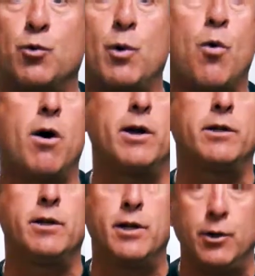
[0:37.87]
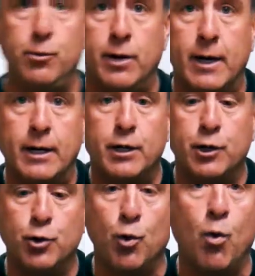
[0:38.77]
we want you to
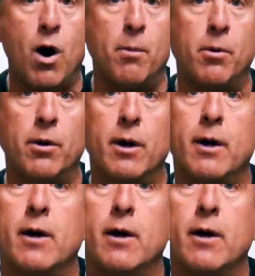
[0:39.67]
do the wobble.